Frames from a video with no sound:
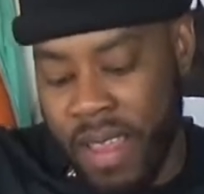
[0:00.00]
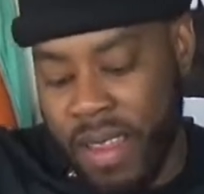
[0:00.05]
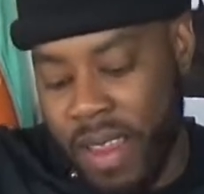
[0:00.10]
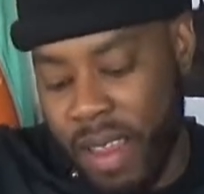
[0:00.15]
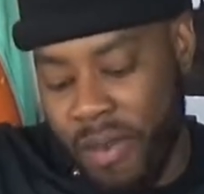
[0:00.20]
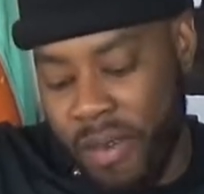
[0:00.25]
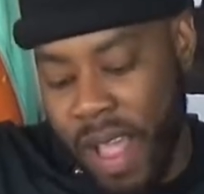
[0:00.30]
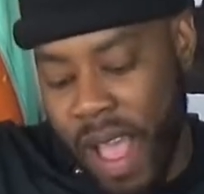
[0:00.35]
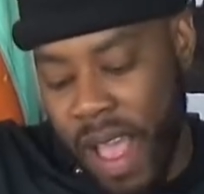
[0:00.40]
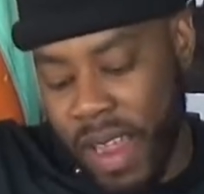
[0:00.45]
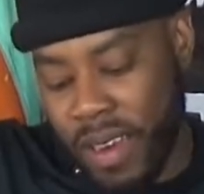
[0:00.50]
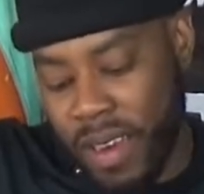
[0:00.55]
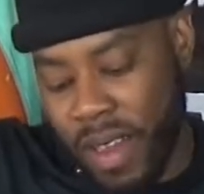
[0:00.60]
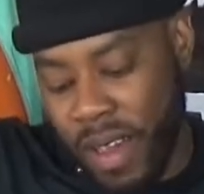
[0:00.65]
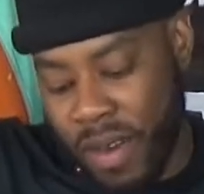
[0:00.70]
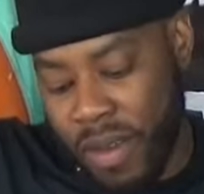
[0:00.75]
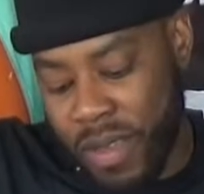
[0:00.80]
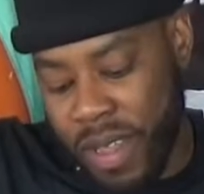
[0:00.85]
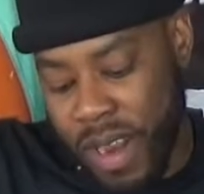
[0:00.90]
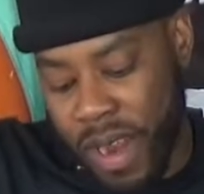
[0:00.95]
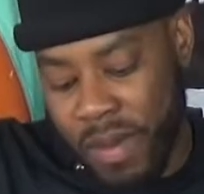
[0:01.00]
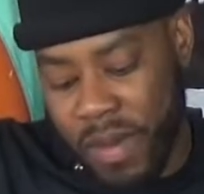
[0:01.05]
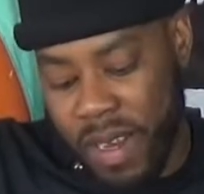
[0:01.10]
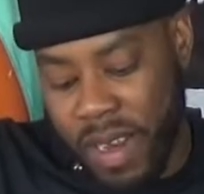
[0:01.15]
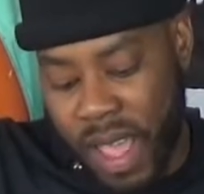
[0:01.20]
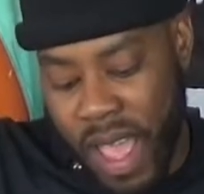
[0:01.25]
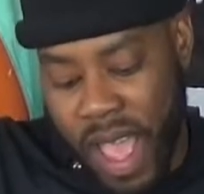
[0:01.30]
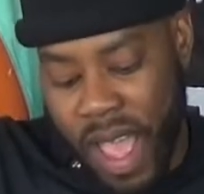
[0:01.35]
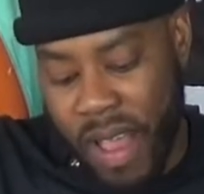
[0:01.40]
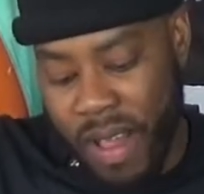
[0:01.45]
That way I know that I'm going
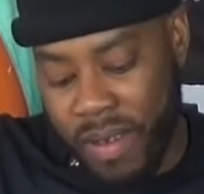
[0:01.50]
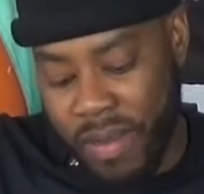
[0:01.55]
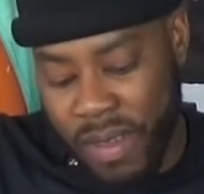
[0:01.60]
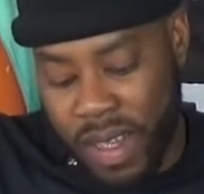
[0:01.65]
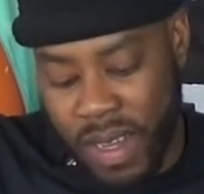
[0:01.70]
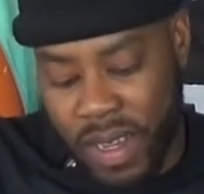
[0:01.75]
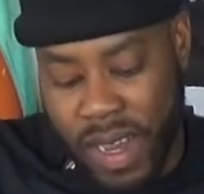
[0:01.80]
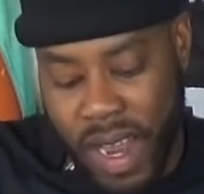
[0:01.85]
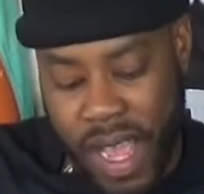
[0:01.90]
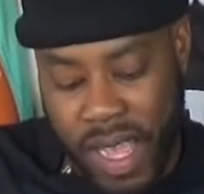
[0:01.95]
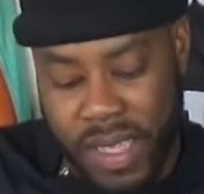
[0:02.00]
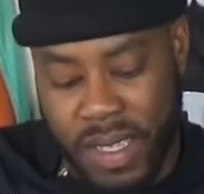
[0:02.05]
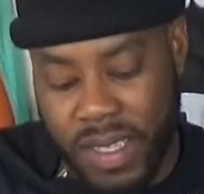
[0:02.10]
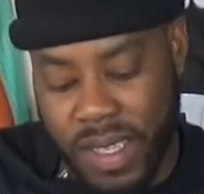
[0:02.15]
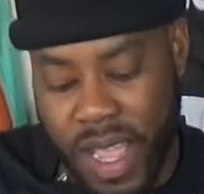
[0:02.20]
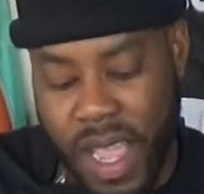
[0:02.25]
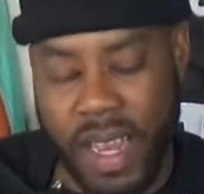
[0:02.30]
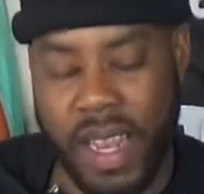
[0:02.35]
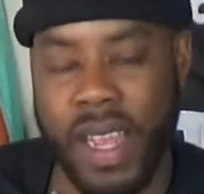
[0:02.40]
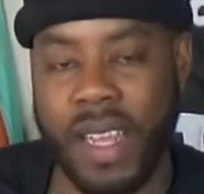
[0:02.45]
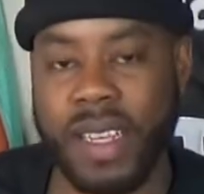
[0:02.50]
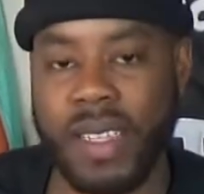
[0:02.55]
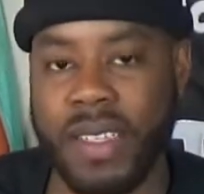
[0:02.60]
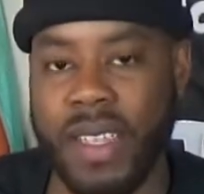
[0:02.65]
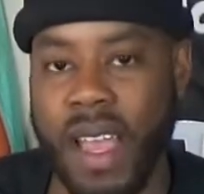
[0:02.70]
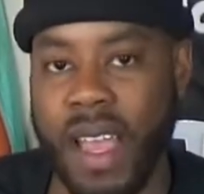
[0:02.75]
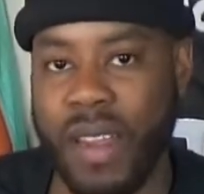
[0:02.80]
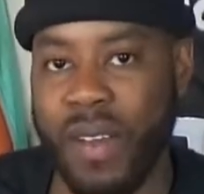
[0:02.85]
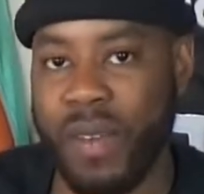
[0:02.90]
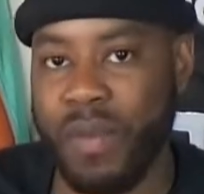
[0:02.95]
to have a nice tie-dye
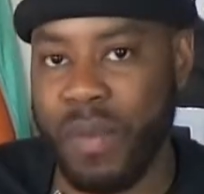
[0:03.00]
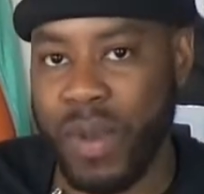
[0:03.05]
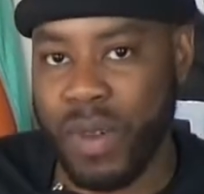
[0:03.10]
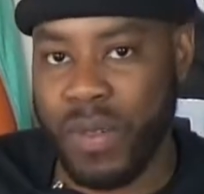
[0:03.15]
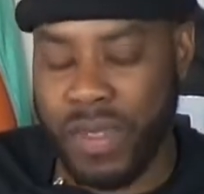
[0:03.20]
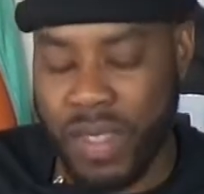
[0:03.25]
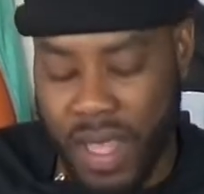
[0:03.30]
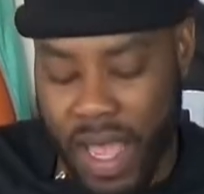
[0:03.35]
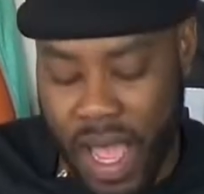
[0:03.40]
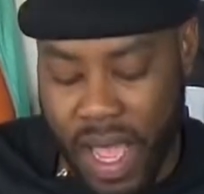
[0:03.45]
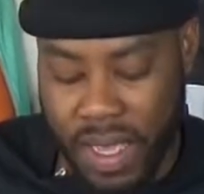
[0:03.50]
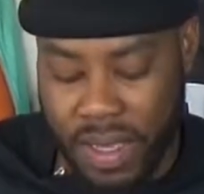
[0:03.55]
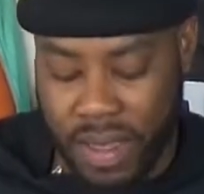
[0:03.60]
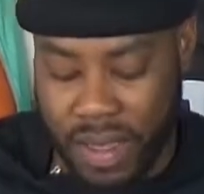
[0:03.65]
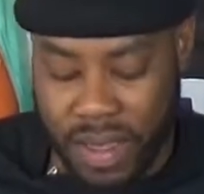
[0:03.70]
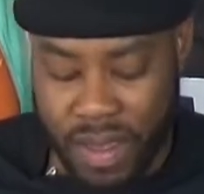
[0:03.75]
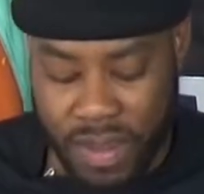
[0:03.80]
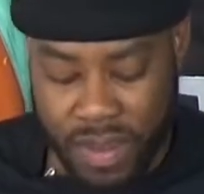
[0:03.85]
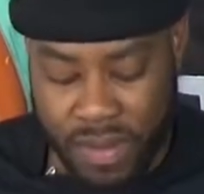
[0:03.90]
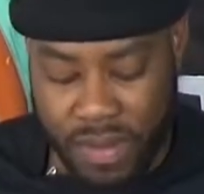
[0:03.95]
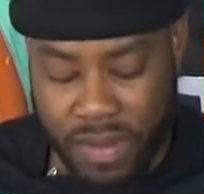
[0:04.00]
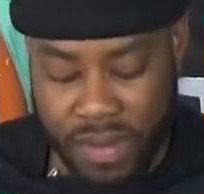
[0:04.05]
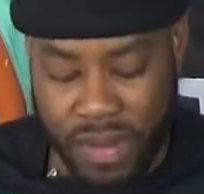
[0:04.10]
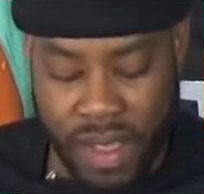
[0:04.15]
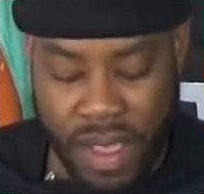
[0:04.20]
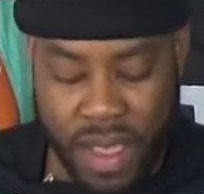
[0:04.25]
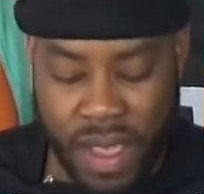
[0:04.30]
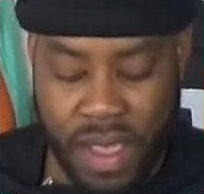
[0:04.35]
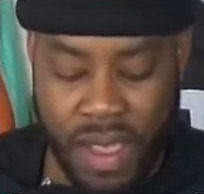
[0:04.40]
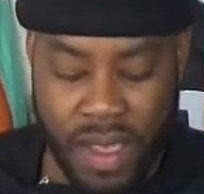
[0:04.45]
design on both sides of
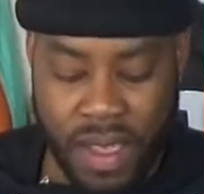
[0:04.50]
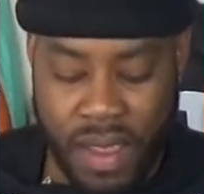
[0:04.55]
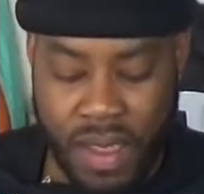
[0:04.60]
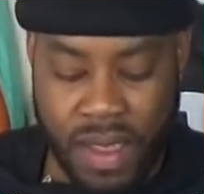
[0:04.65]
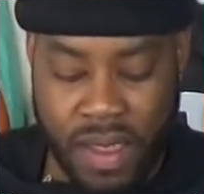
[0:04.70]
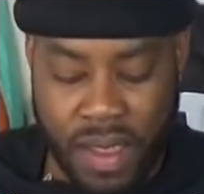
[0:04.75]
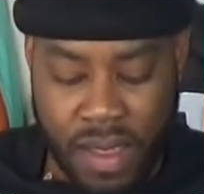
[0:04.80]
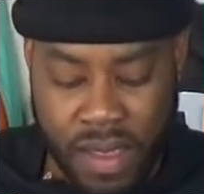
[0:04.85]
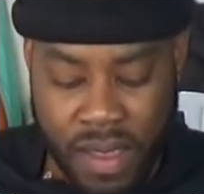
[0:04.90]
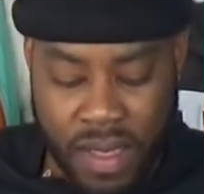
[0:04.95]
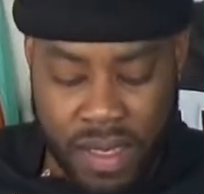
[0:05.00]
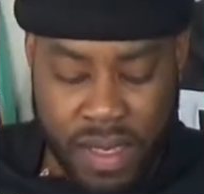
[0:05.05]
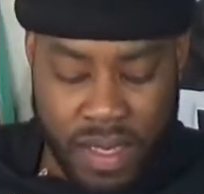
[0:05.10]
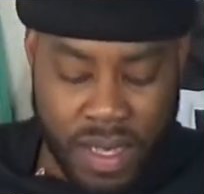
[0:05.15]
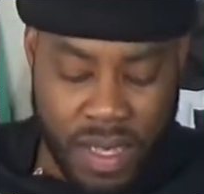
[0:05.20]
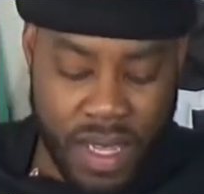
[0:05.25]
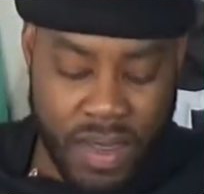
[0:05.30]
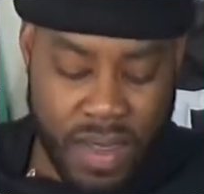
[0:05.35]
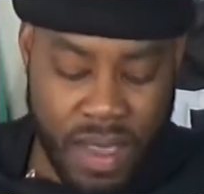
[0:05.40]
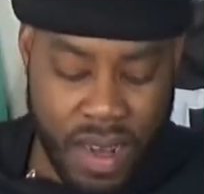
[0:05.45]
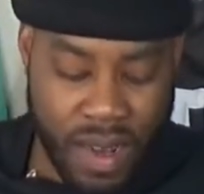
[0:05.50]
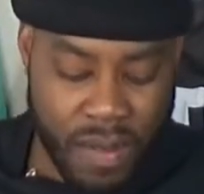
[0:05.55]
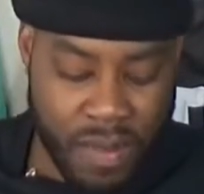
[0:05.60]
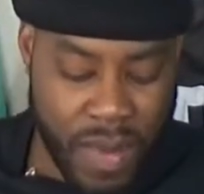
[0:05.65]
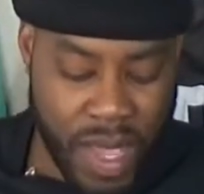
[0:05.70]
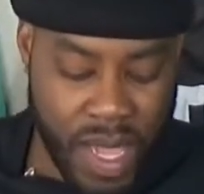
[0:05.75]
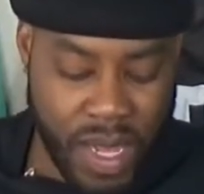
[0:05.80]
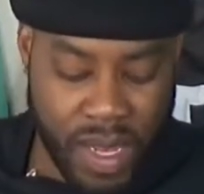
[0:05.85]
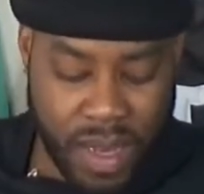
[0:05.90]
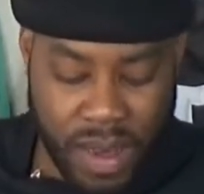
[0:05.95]
the sleeve that I'm
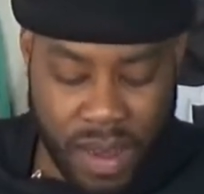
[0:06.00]
banding